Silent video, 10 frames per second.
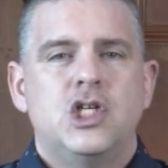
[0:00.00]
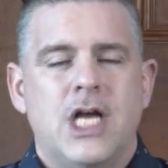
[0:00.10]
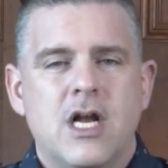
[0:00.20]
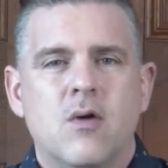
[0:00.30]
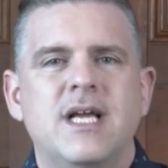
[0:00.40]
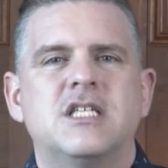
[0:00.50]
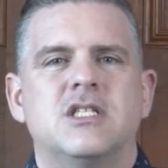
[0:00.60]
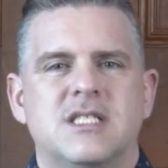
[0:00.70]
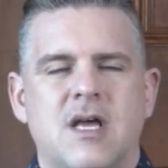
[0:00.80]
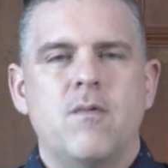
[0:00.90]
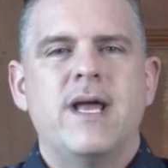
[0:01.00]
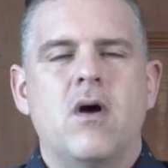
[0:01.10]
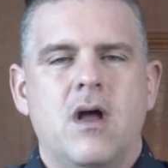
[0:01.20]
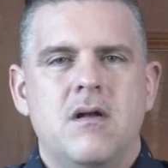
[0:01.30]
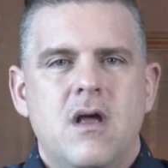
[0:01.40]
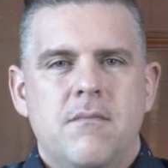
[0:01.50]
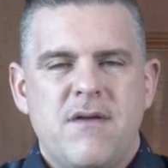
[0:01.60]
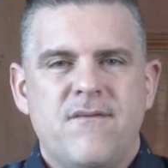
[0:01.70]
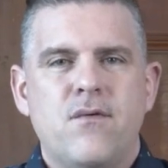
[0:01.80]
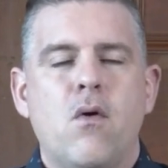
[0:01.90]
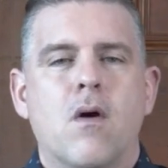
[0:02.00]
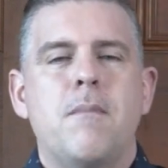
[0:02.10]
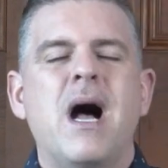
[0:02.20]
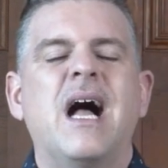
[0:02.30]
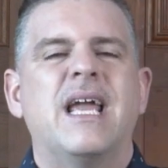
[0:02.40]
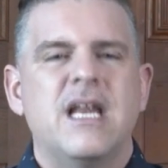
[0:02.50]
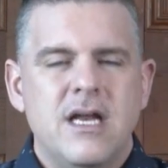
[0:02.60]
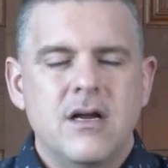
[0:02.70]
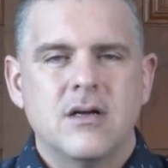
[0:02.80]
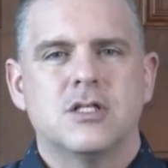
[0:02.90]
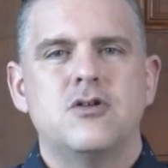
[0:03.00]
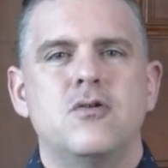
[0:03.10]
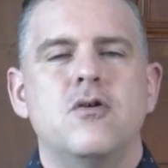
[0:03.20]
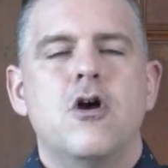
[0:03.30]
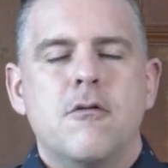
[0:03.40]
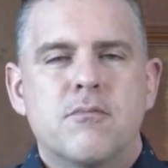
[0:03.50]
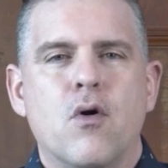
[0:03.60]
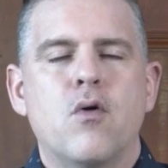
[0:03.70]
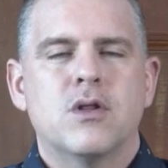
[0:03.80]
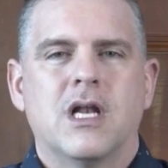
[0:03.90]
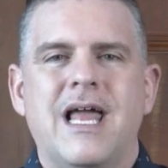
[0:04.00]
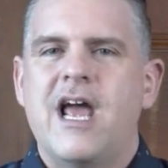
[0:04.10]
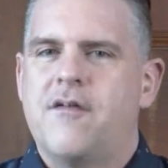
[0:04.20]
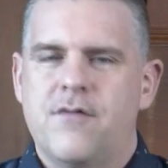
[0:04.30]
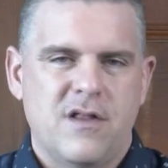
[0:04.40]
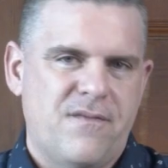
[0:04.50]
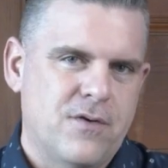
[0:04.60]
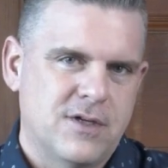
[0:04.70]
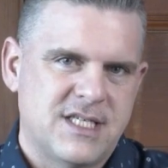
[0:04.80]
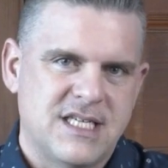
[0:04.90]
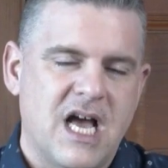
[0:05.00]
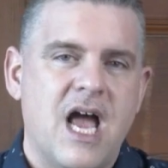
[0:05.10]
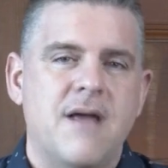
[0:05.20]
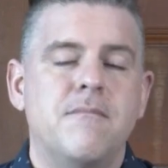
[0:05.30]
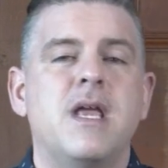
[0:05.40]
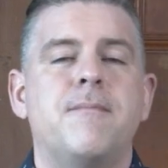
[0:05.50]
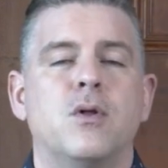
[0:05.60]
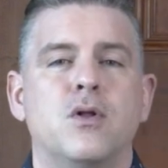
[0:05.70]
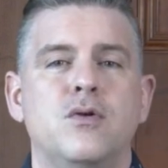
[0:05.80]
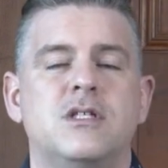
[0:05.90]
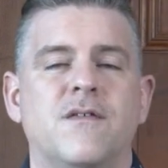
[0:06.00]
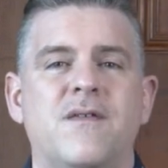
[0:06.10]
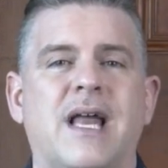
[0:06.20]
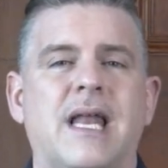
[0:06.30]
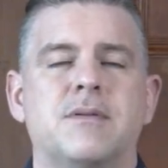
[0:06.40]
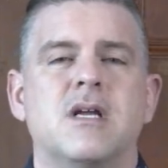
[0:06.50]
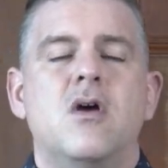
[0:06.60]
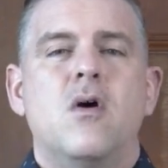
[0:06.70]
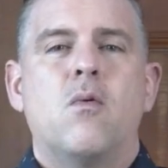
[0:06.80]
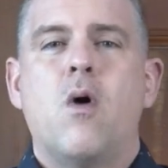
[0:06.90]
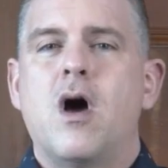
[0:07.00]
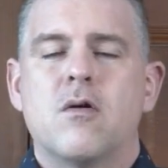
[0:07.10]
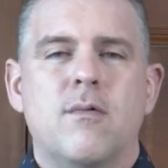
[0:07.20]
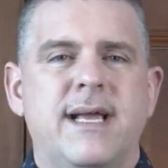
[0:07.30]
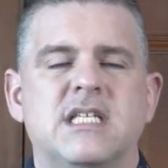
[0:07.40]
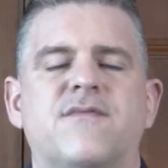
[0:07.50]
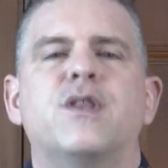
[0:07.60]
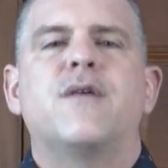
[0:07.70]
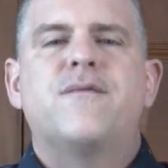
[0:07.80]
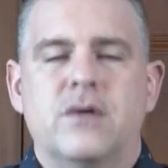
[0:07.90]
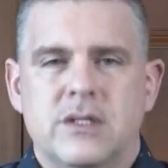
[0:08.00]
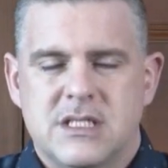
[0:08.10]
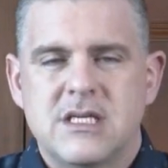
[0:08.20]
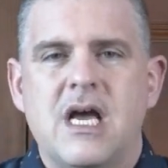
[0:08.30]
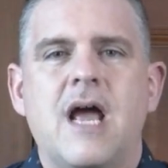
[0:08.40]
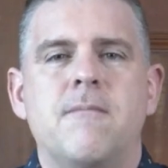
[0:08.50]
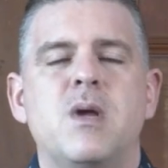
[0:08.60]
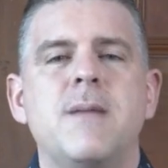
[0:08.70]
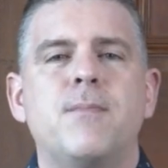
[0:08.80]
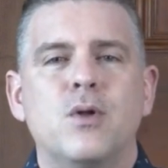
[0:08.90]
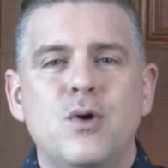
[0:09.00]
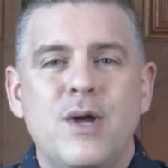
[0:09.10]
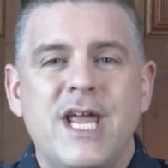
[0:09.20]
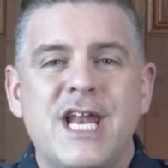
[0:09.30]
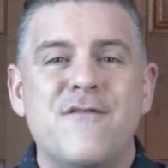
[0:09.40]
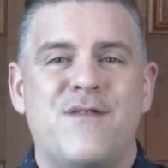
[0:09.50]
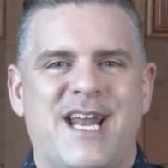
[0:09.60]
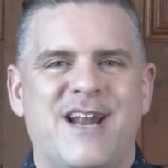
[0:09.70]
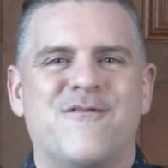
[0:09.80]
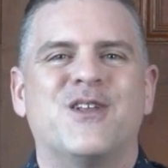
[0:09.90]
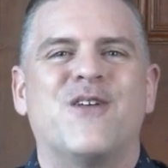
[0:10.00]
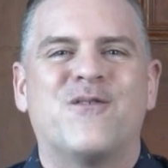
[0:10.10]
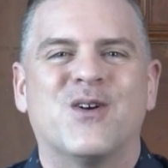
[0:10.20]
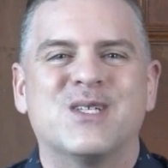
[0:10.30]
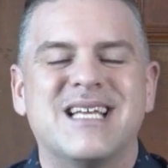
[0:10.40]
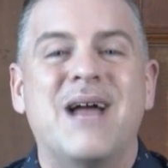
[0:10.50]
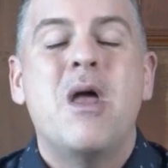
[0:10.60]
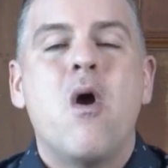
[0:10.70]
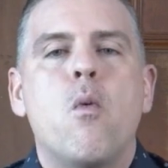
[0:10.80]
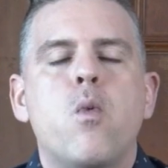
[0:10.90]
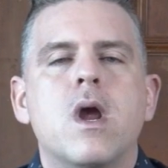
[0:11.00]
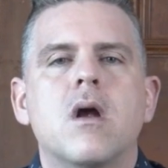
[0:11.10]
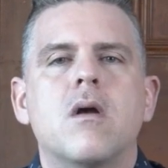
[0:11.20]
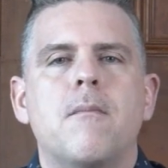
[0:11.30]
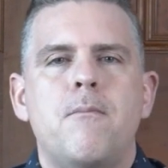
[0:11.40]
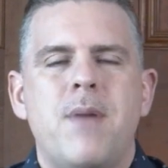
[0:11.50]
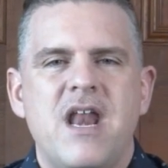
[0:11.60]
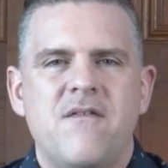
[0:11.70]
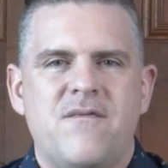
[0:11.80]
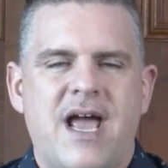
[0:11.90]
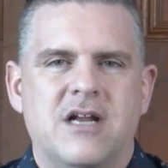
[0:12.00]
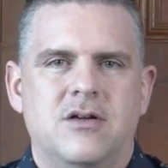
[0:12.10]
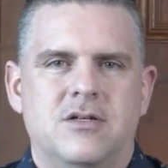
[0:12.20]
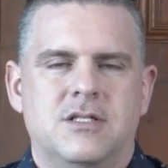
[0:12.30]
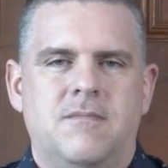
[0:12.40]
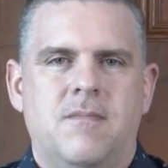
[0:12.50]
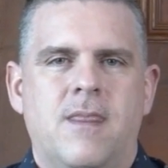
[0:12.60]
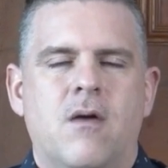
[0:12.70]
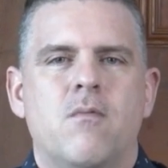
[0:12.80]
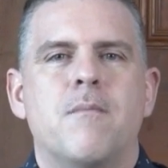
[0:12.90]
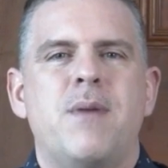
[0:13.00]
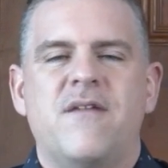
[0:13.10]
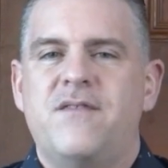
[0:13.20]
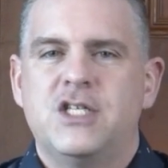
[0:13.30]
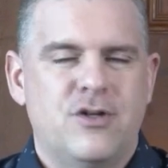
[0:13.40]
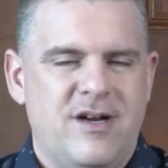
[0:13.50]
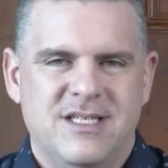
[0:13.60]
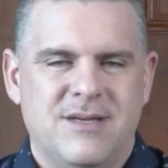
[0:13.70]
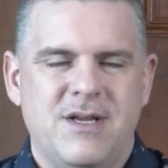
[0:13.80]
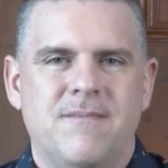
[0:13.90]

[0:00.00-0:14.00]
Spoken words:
Generations that went on before, pioneers who broke the land for the first time, people who developed waterways for the first time, people who innovated for the first time. We're benefactors. We're beneficiaries.